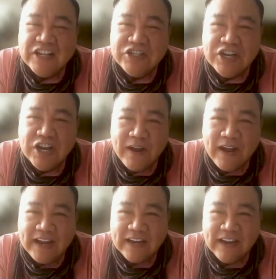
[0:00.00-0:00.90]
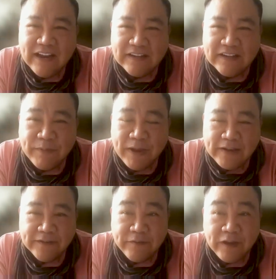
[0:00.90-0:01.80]
You know, I
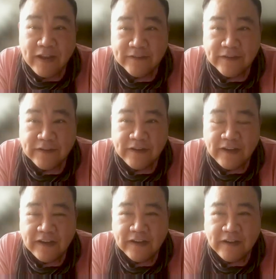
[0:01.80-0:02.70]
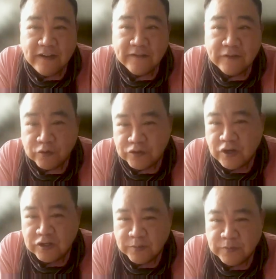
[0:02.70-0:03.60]
depends. If you ask a social
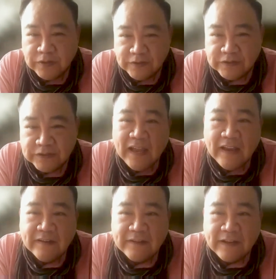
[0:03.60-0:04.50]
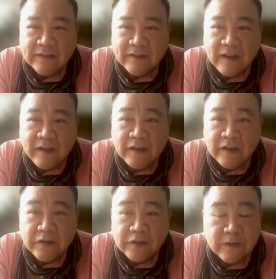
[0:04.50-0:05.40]
entrepreneur, is that
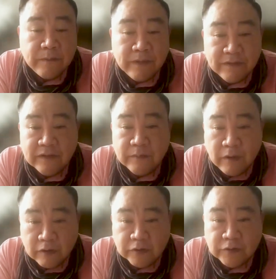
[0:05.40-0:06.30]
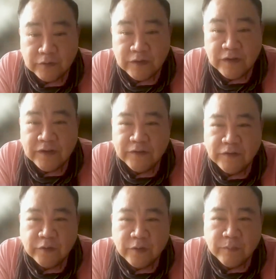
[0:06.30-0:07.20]
use a business model
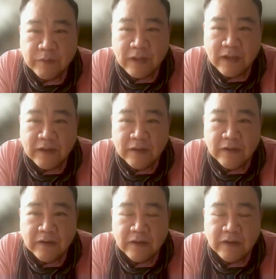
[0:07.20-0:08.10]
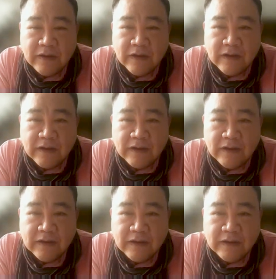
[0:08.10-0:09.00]
to apply
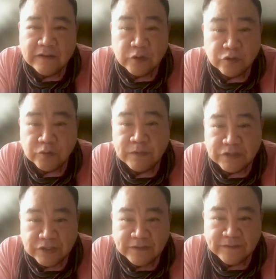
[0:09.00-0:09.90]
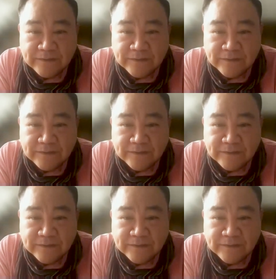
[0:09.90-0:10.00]
a social mission,